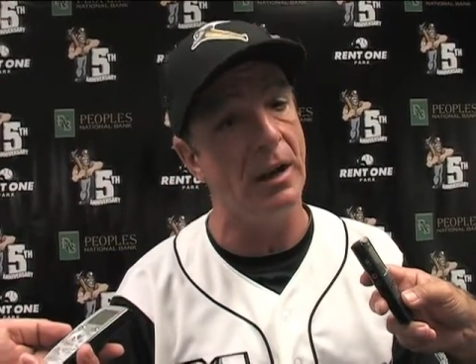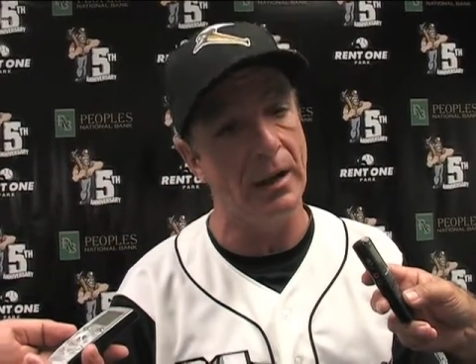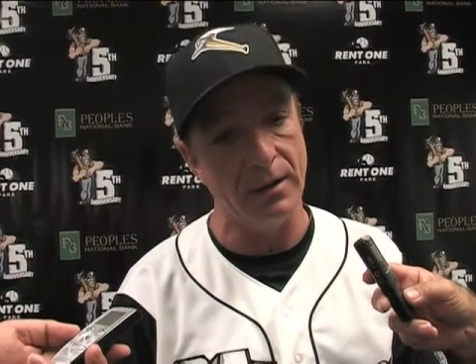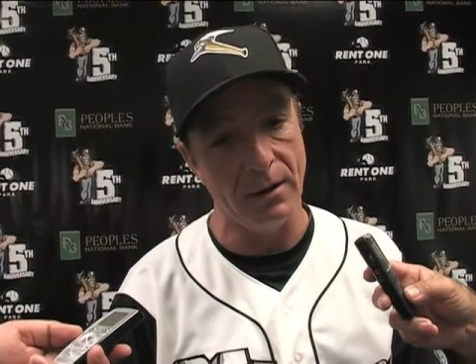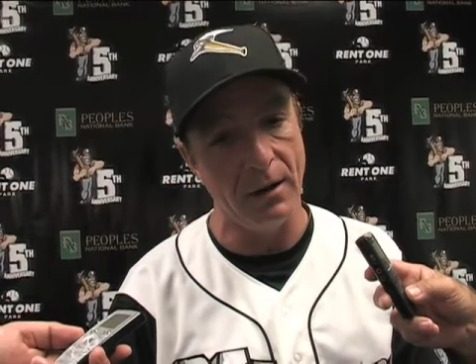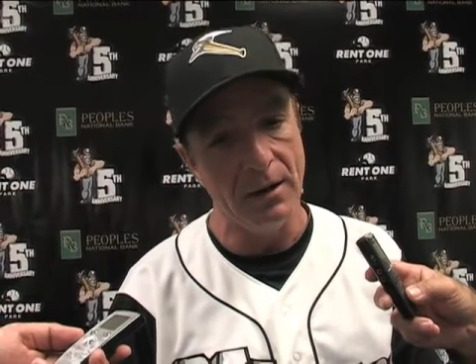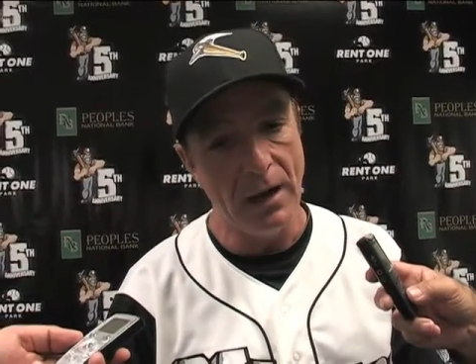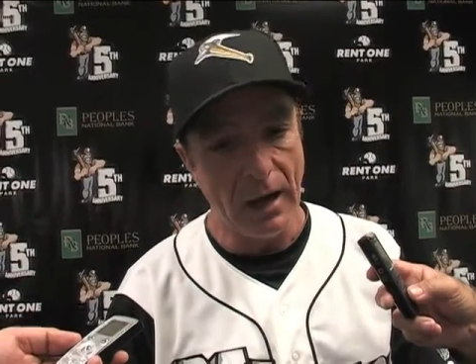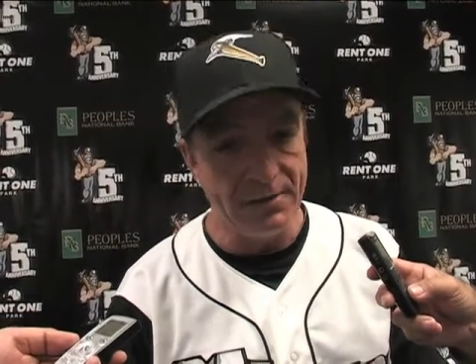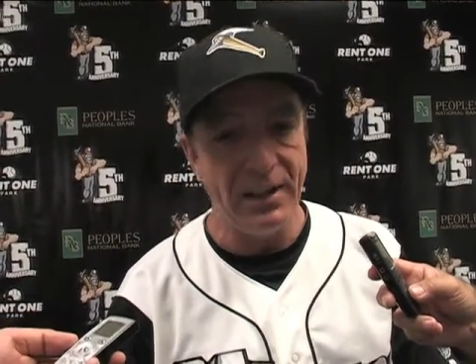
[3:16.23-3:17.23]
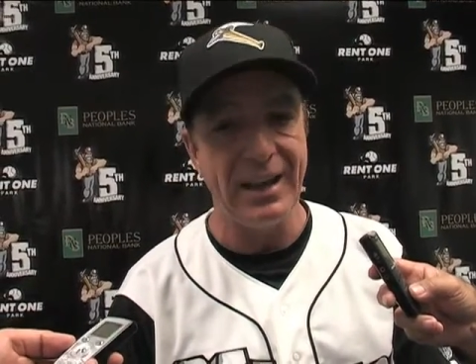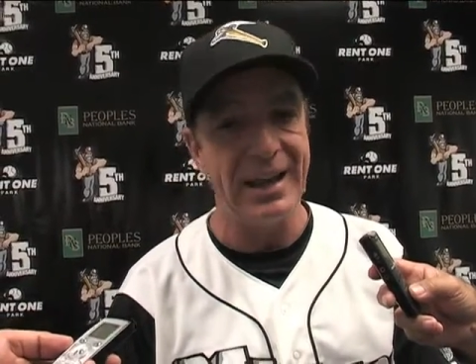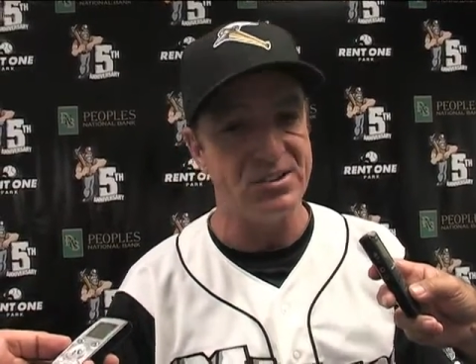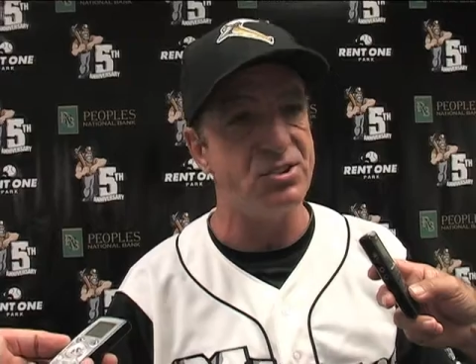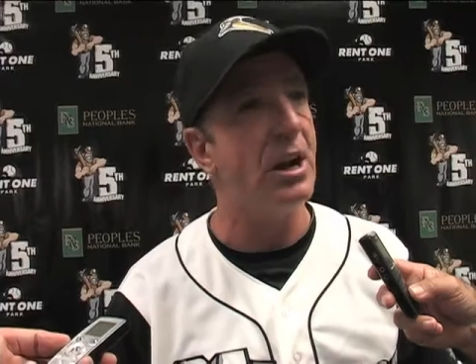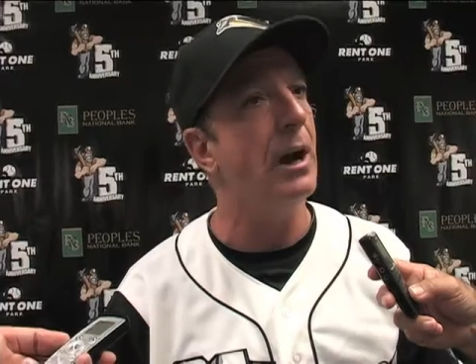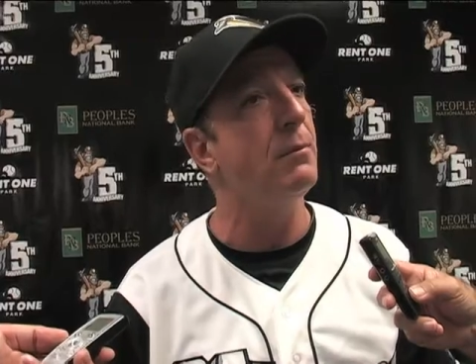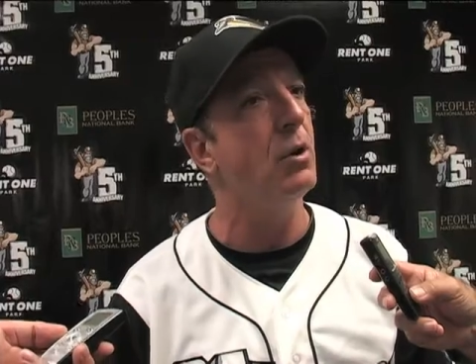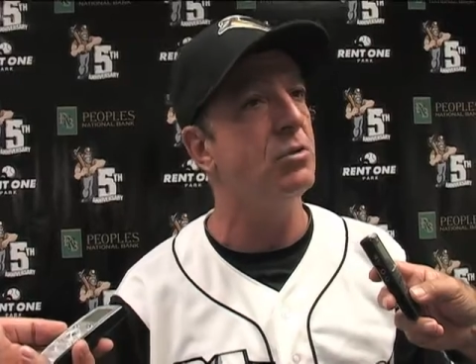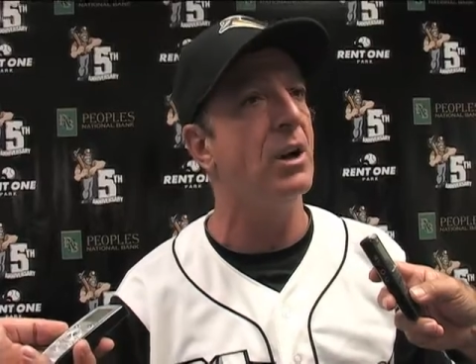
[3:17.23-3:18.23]
And I think as
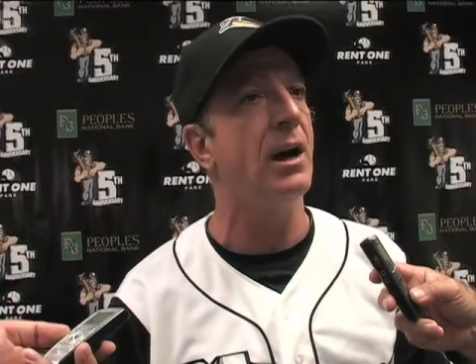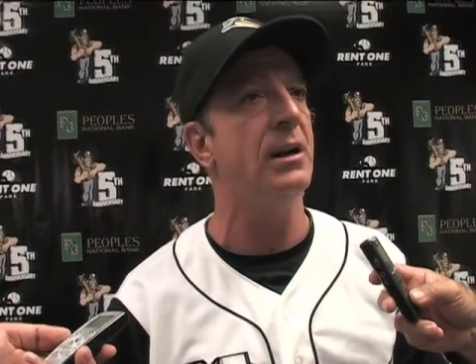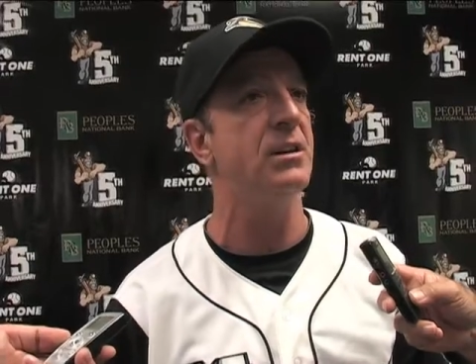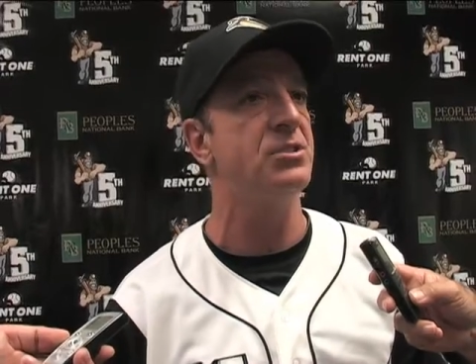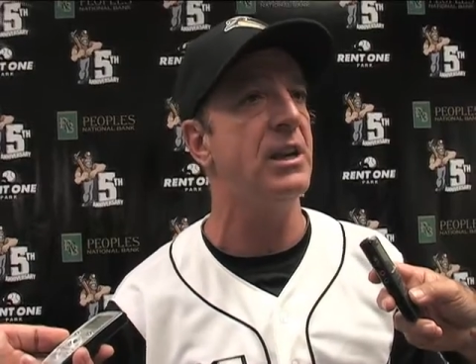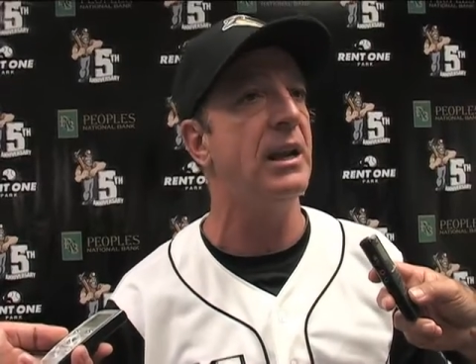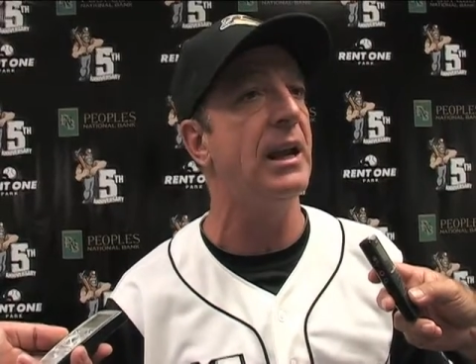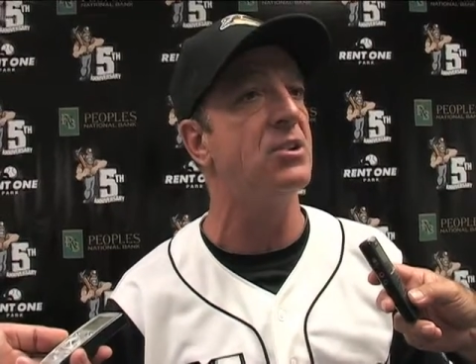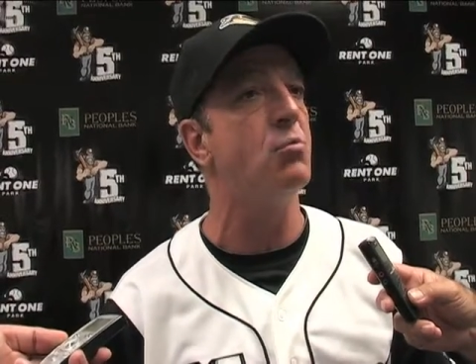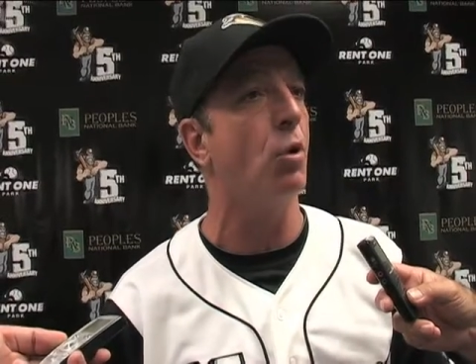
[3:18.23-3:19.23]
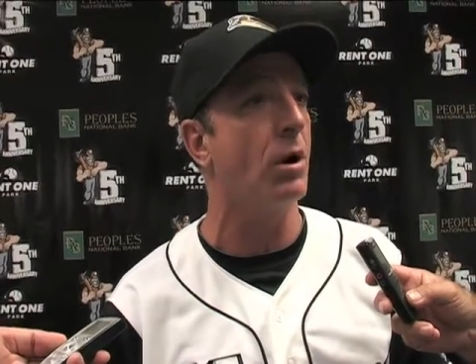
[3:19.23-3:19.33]
time goes on and as he gets more